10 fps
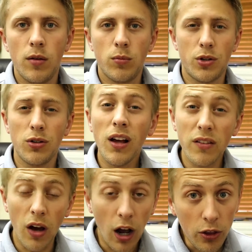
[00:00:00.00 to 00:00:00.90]
But there are a lot
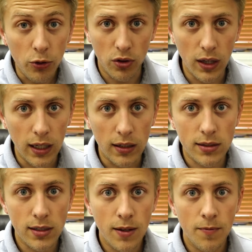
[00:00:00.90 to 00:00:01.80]
of other
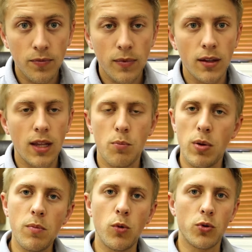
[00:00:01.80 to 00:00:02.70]
things that
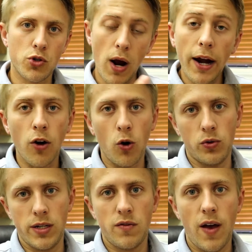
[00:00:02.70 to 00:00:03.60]
people will try to
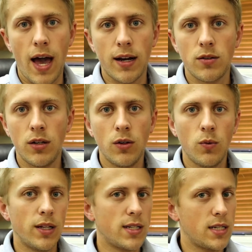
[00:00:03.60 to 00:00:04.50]
hold as fact
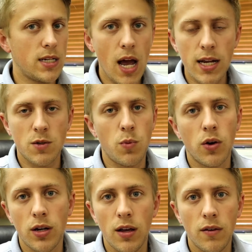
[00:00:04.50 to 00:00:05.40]
when it's not
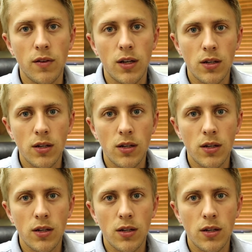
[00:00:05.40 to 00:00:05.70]
spoken of